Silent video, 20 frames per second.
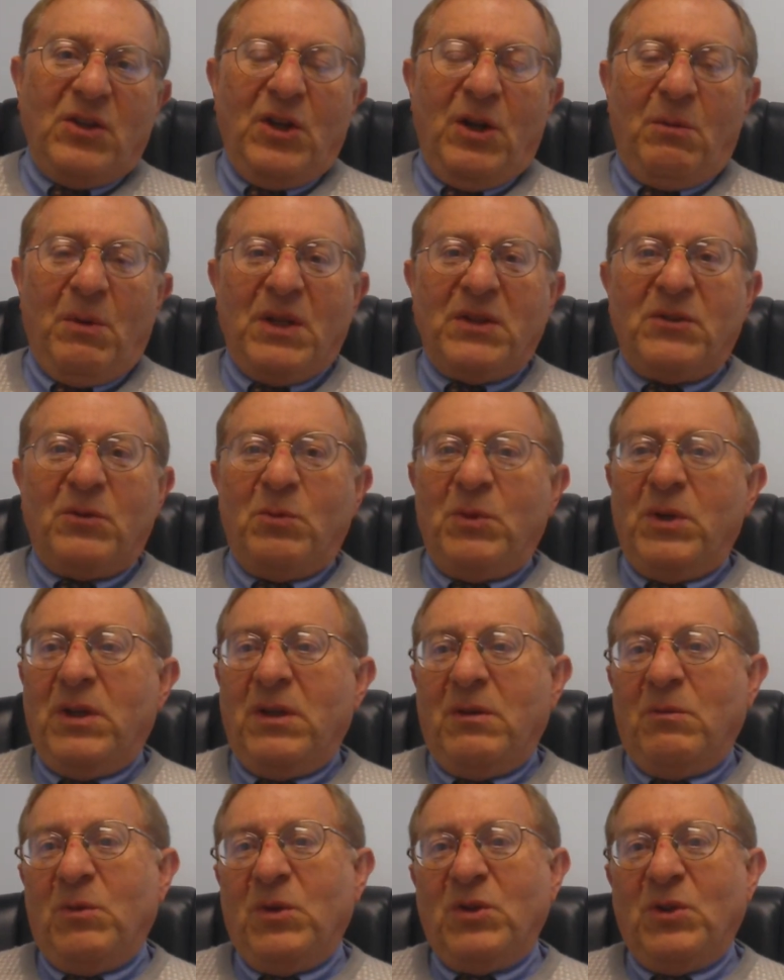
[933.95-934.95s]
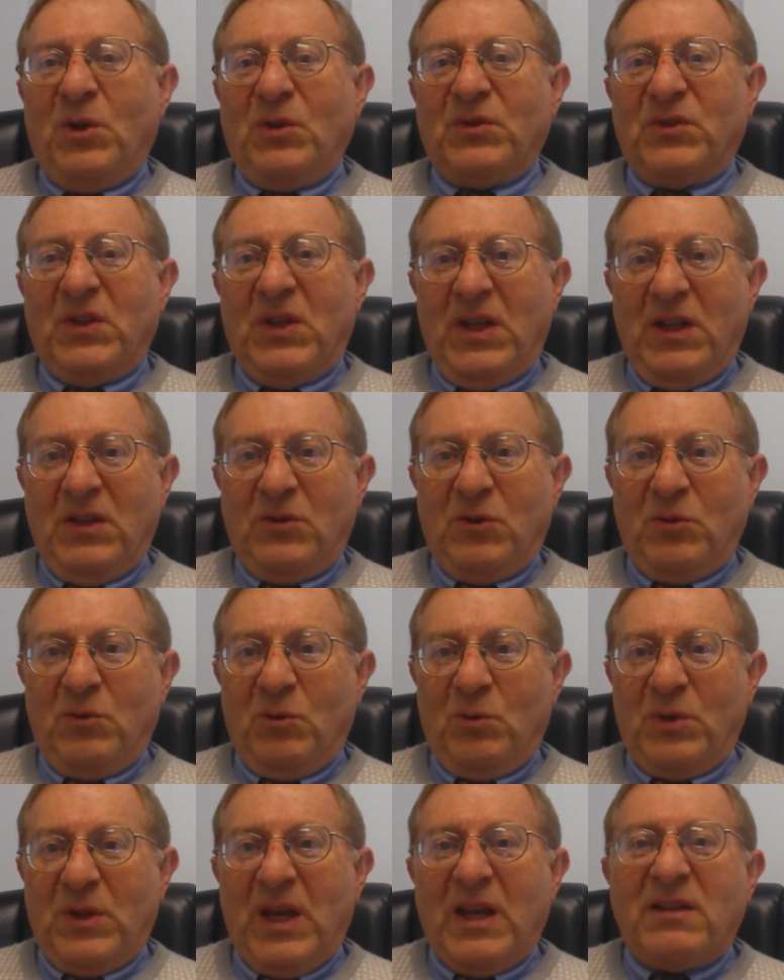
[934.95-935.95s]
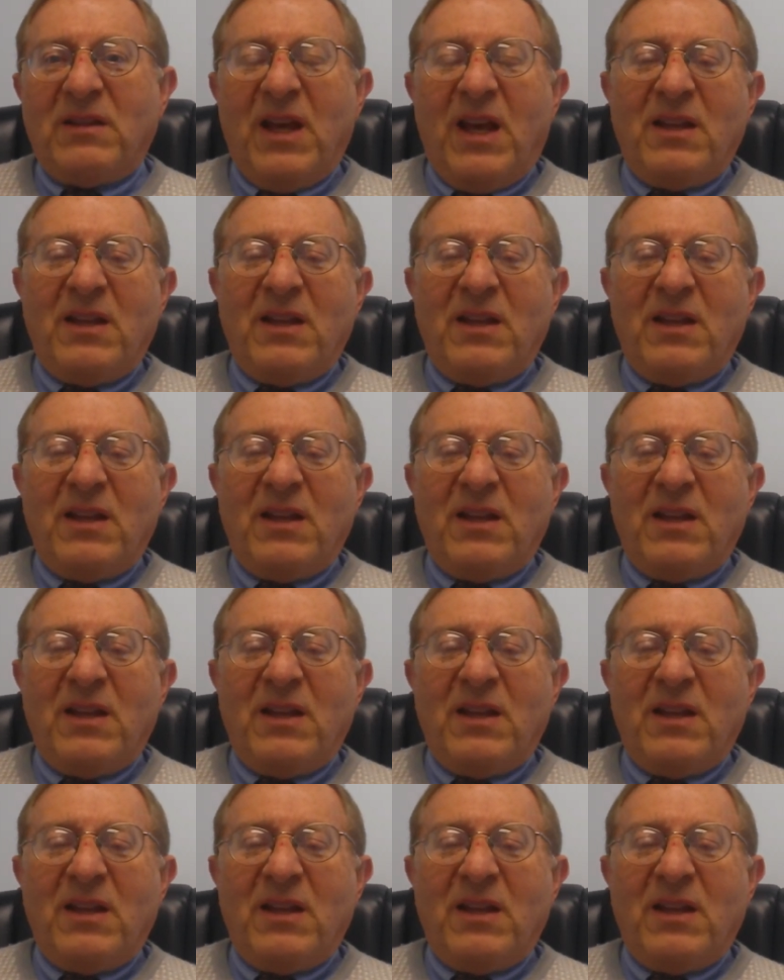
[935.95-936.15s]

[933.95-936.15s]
you know what, we don't need to do that.